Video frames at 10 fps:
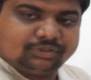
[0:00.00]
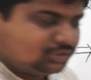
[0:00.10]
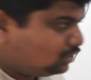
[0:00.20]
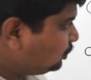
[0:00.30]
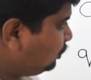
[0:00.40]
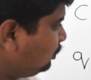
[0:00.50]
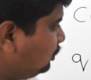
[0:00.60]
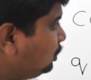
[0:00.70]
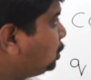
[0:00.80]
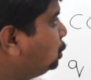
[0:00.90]

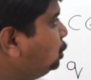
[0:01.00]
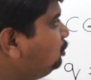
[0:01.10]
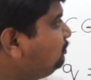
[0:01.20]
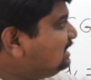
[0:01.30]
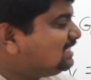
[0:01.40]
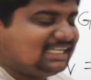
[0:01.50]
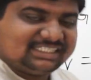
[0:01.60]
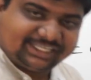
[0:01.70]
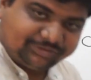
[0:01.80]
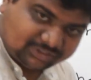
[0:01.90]
So, coulomb is the
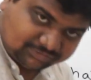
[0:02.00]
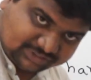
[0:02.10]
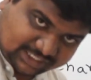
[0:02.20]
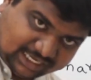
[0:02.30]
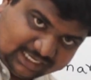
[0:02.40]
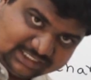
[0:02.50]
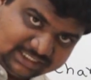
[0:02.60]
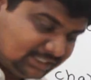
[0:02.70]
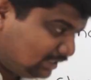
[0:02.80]
SI unit of charge,